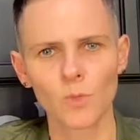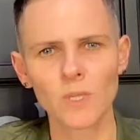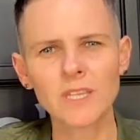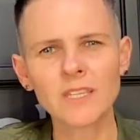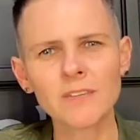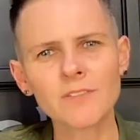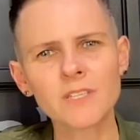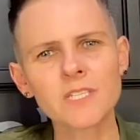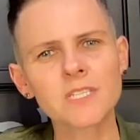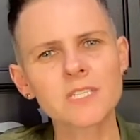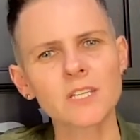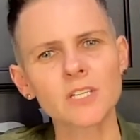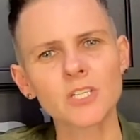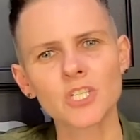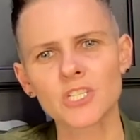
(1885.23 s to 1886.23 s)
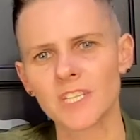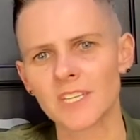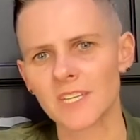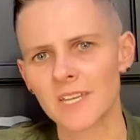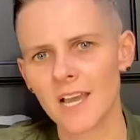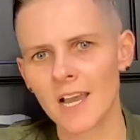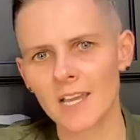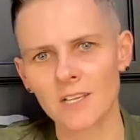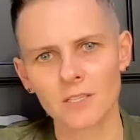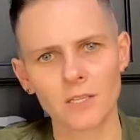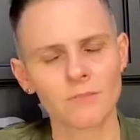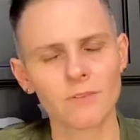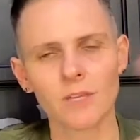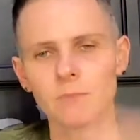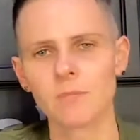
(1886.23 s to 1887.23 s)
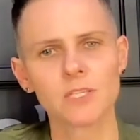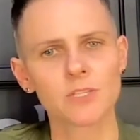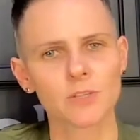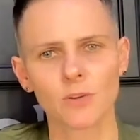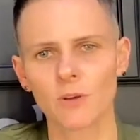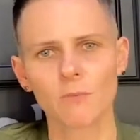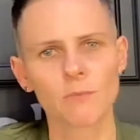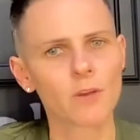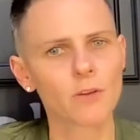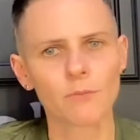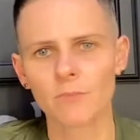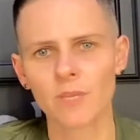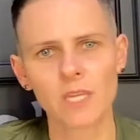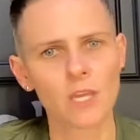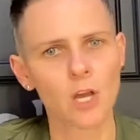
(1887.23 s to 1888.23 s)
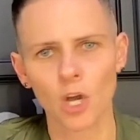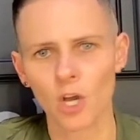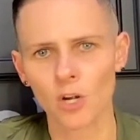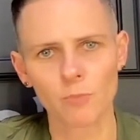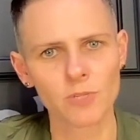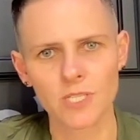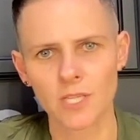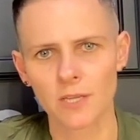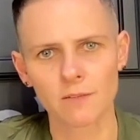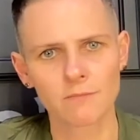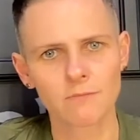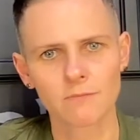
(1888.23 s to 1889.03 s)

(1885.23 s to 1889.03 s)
We live in such denial of it. Me too. Me 100%